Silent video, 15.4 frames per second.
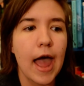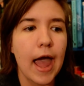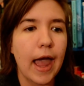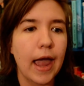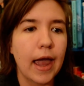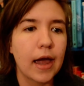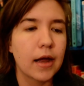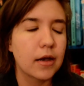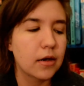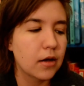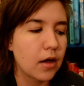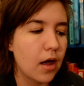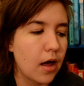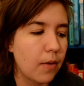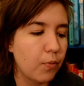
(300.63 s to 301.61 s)
And
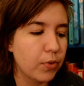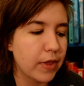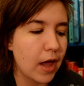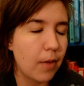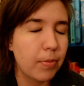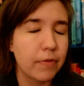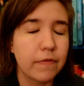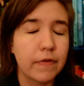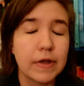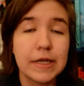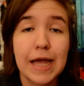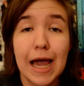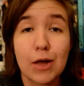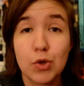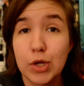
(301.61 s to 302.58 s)
um, with the help of a
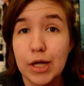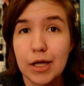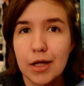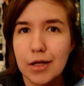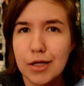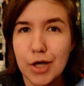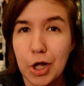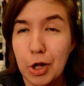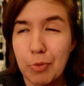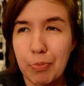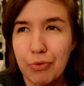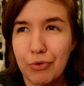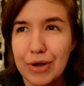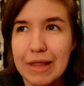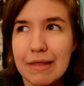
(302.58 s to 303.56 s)
dashing young
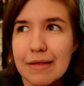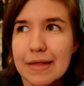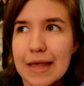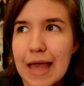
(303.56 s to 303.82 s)
prince